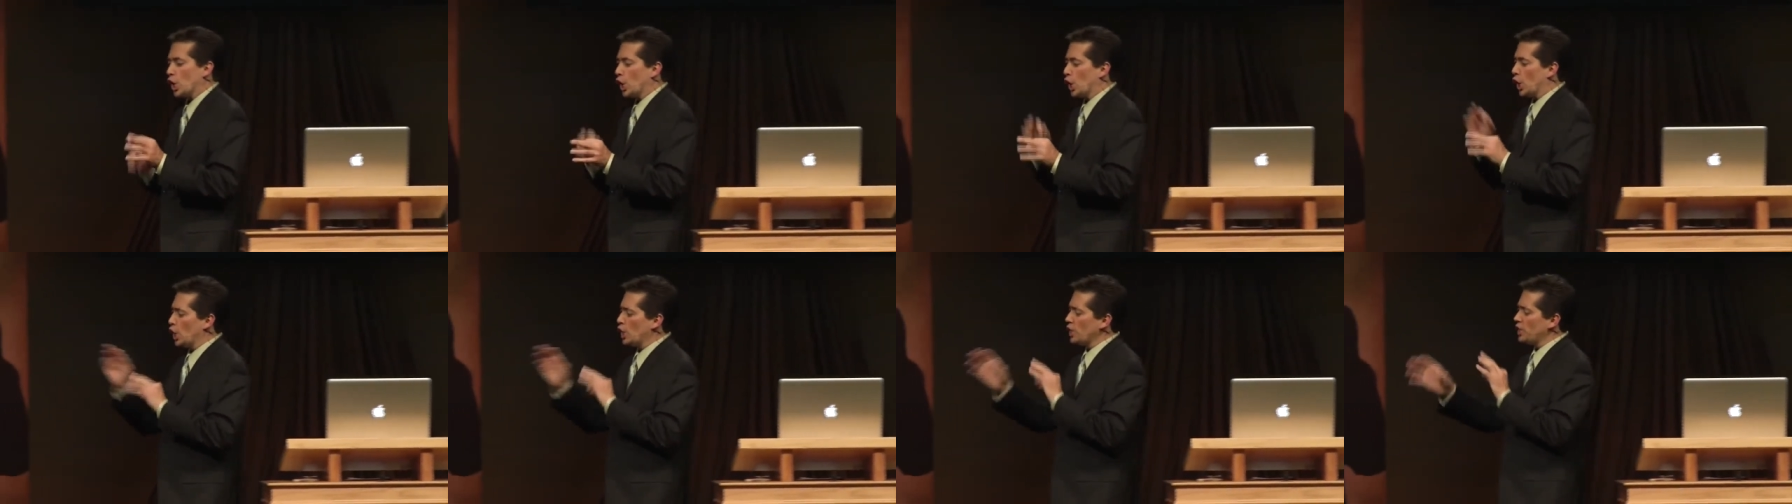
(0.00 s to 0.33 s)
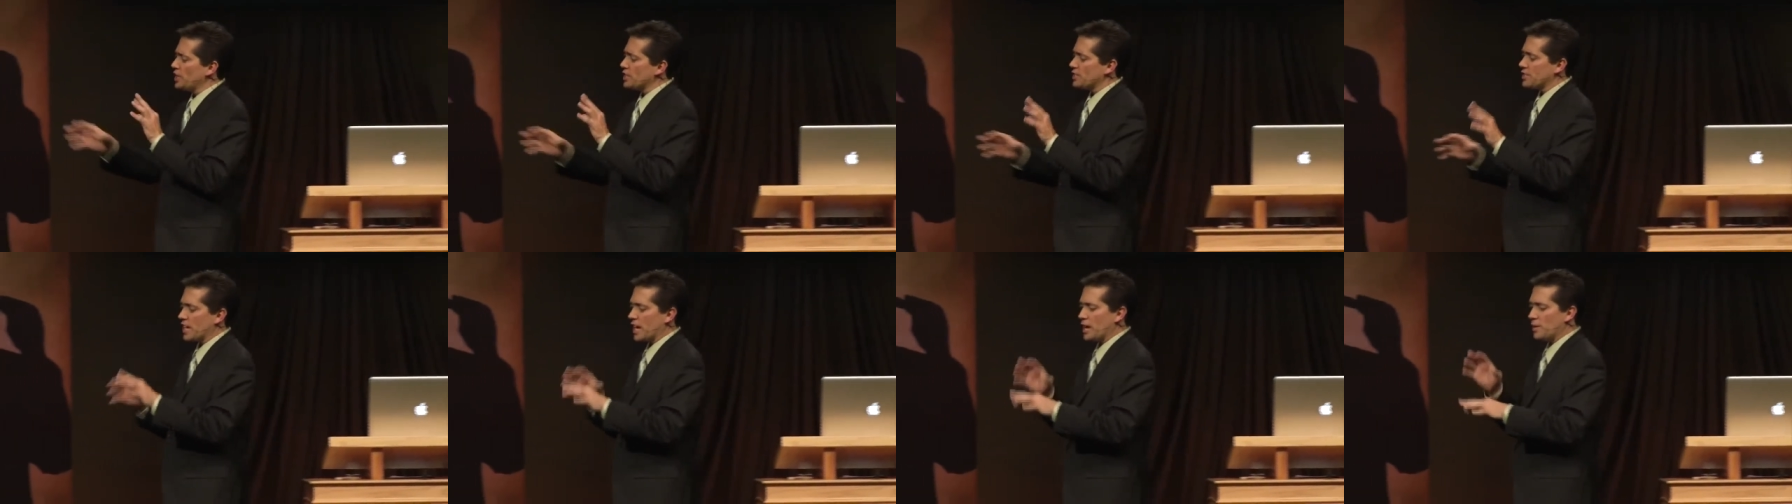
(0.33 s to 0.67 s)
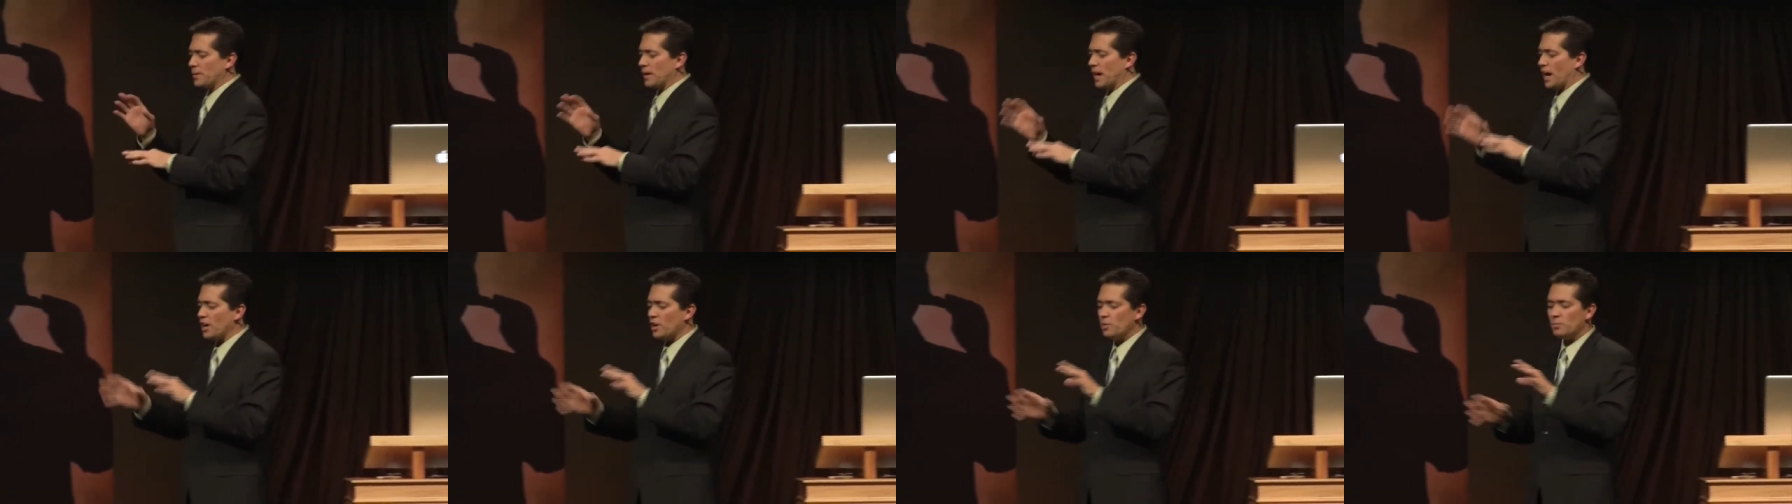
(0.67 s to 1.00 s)
heard the
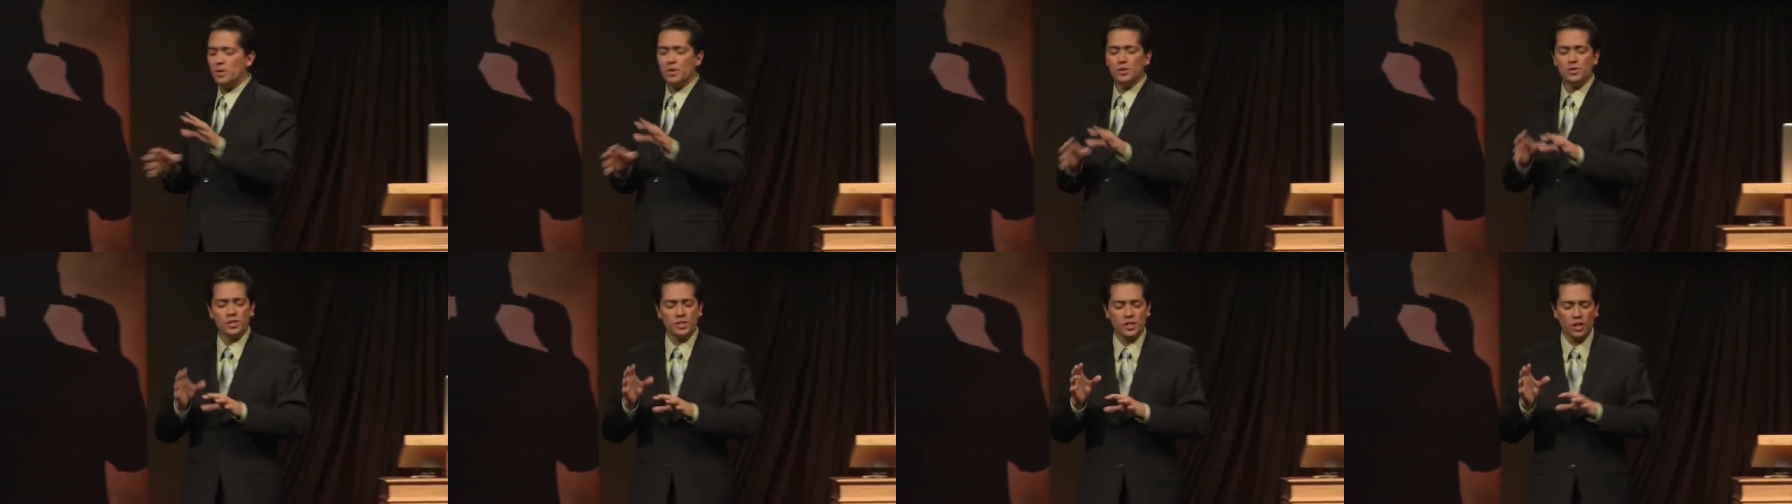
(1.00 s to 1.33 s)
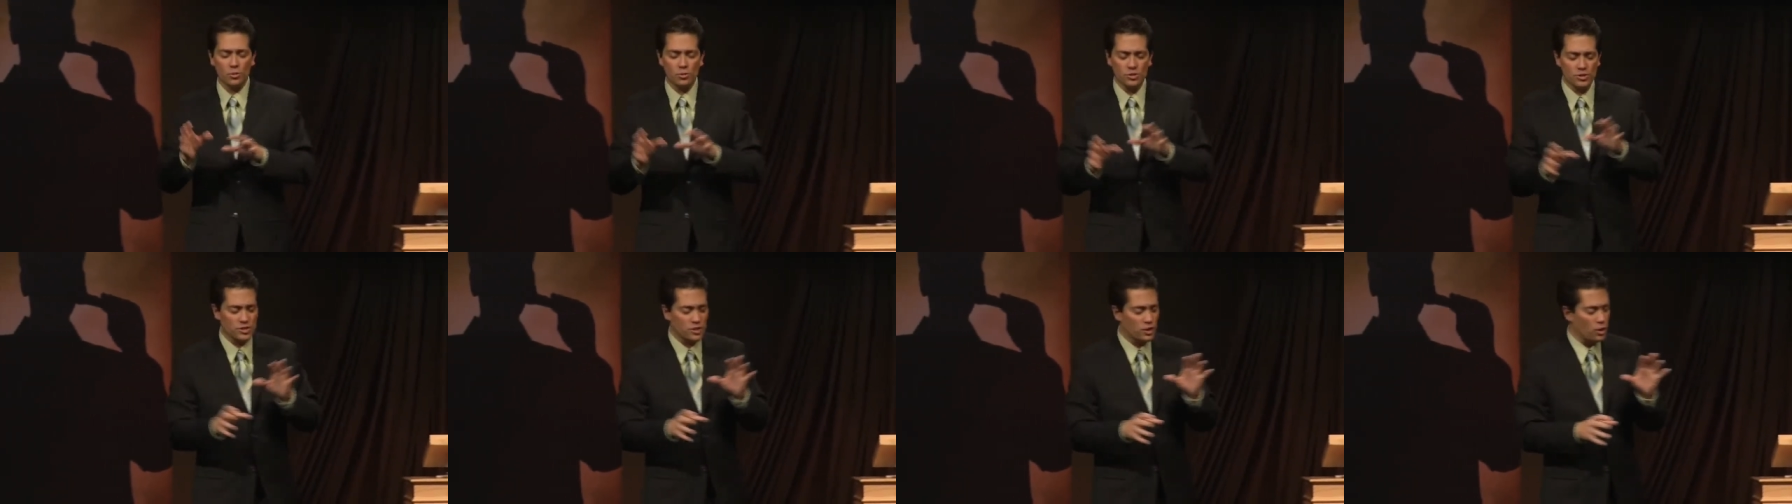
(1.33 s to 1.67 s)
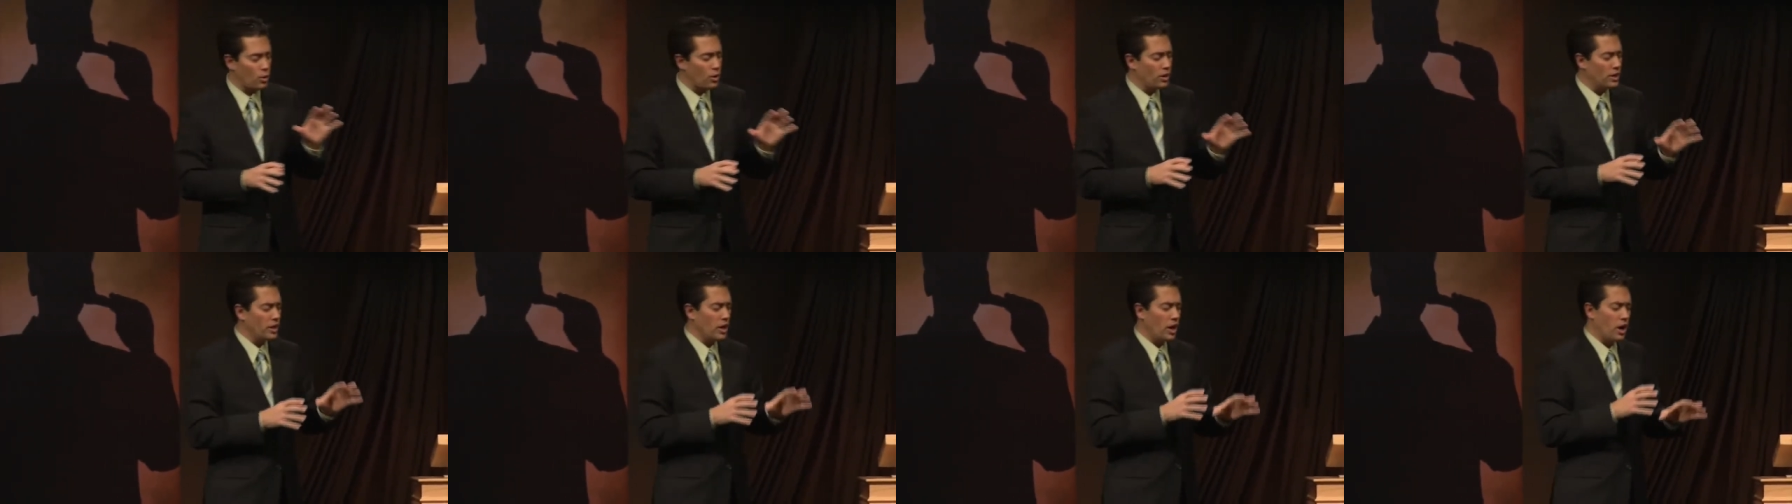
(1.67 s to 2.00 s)
same kind of music that was
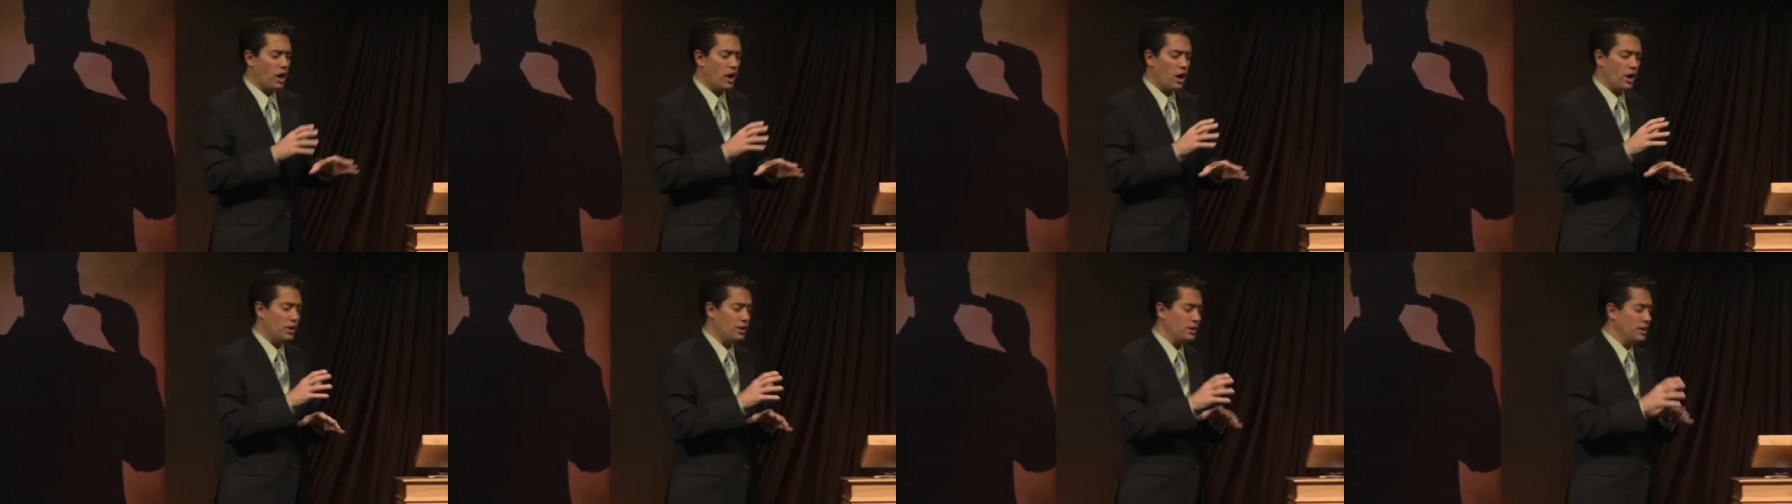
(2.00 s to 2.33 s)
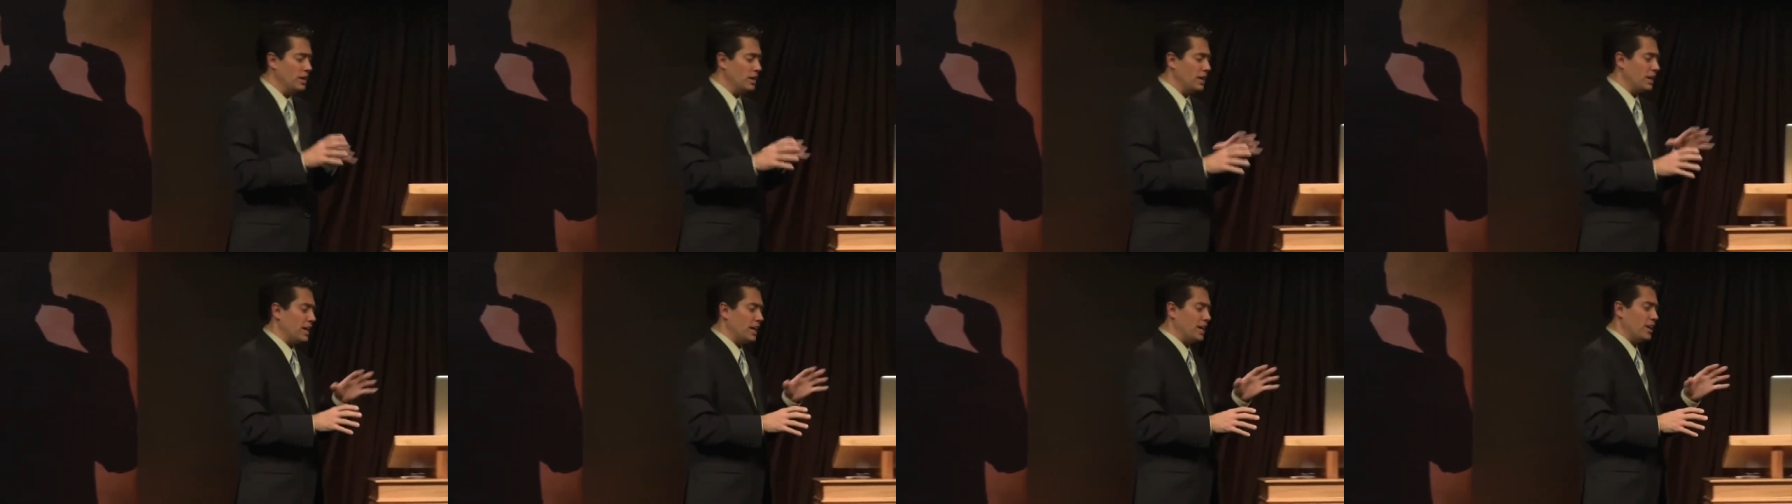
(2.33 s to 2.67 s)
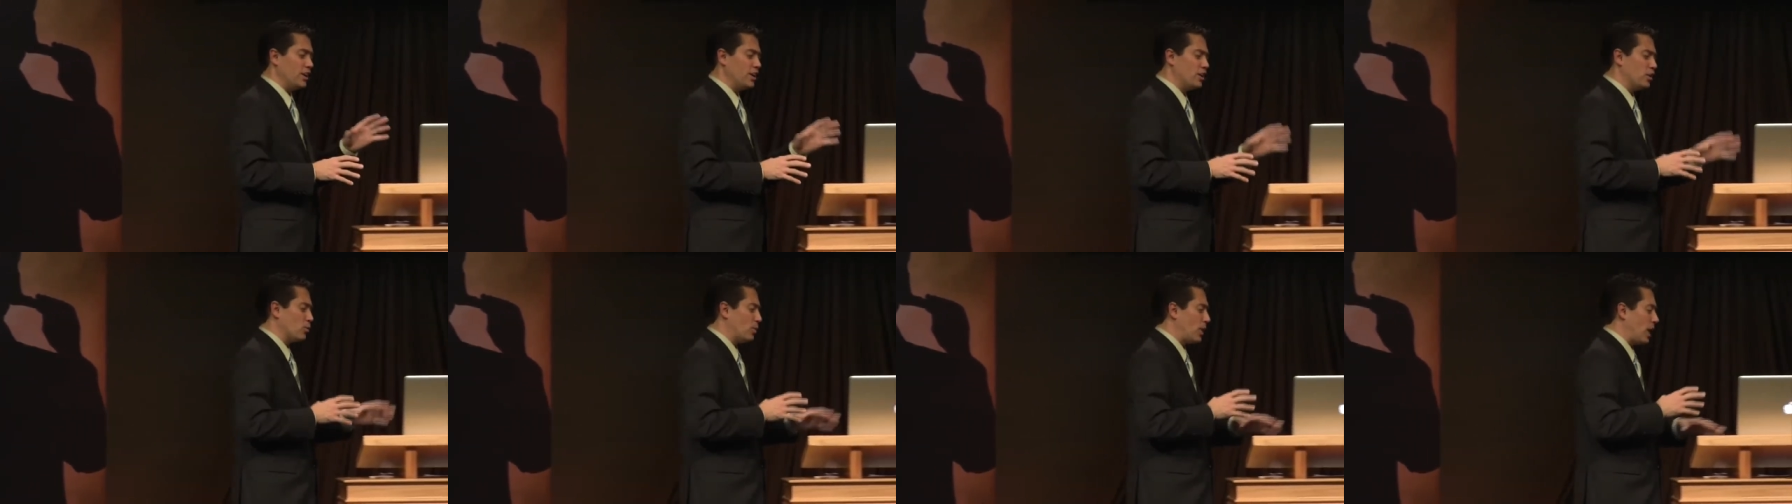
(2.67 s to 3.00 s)
going on
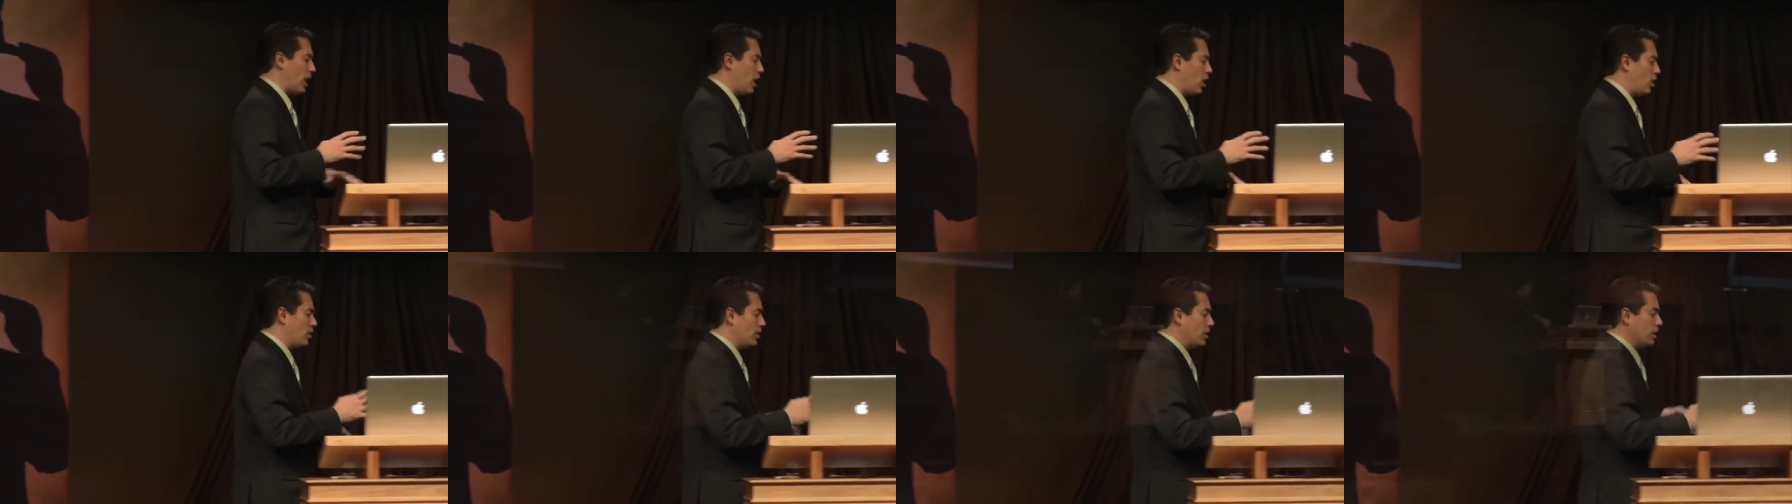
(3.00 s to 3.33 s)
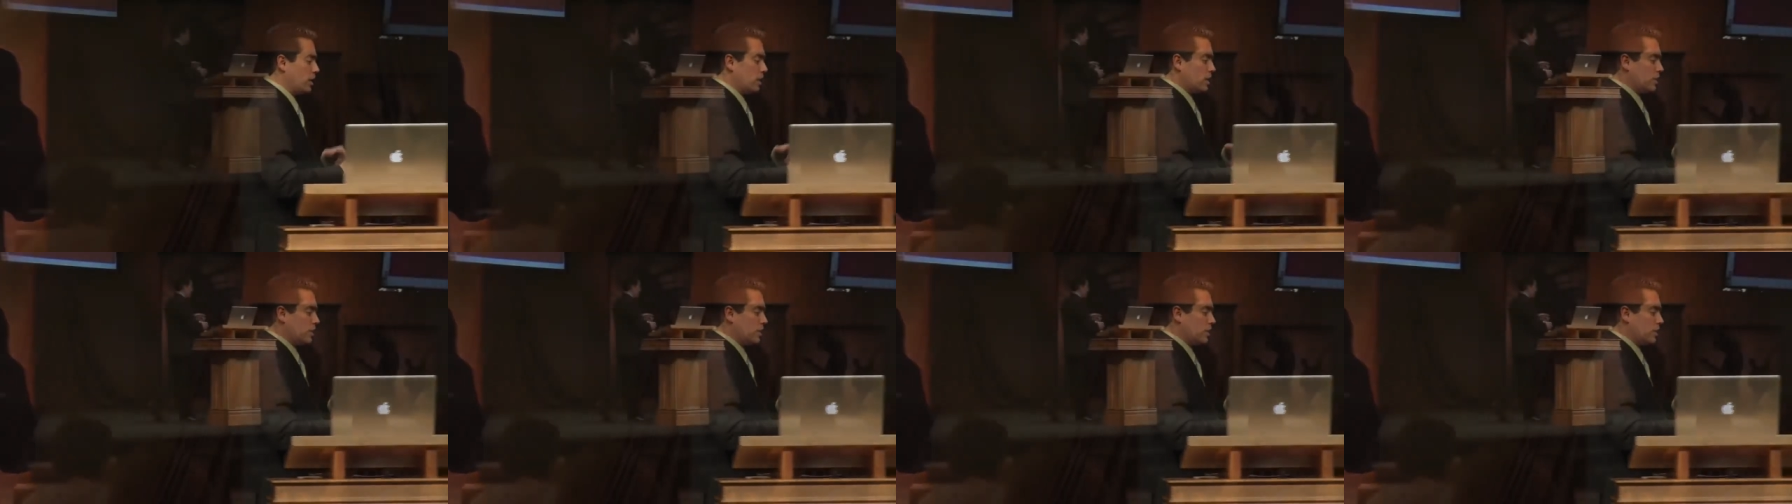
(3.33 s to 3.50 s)
in and around